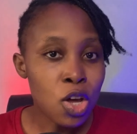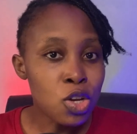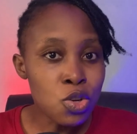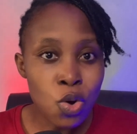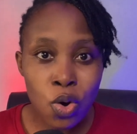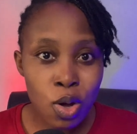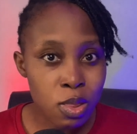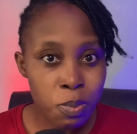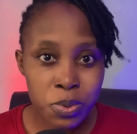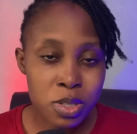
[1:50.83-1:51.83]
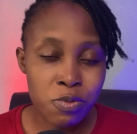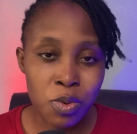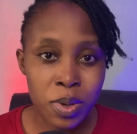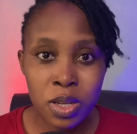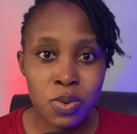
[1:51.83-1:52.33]
No other person from
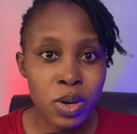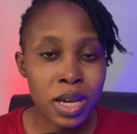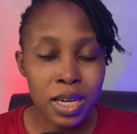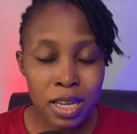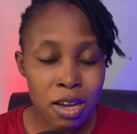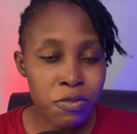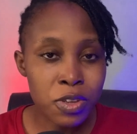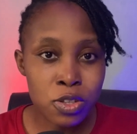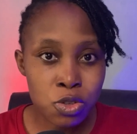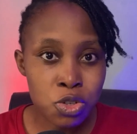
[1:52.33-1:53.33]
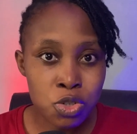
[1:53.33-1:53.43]
anywhere can have a social.